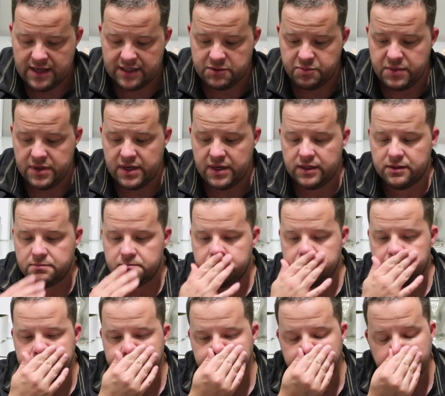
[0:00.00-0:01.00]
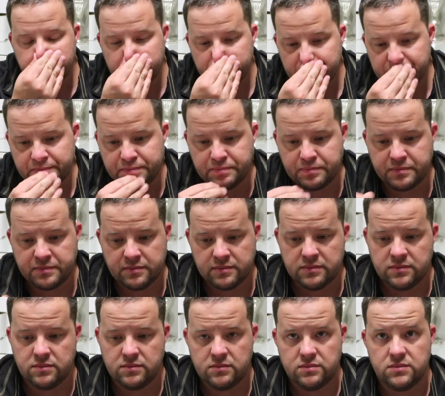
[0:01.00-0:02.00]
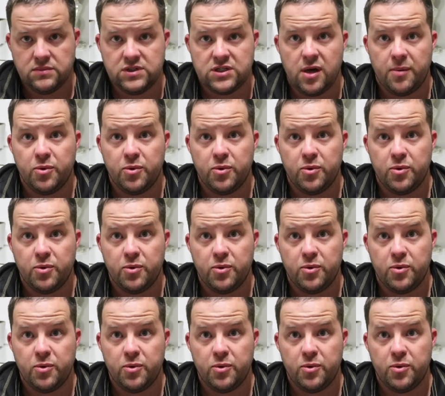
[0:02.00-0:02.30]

It's been a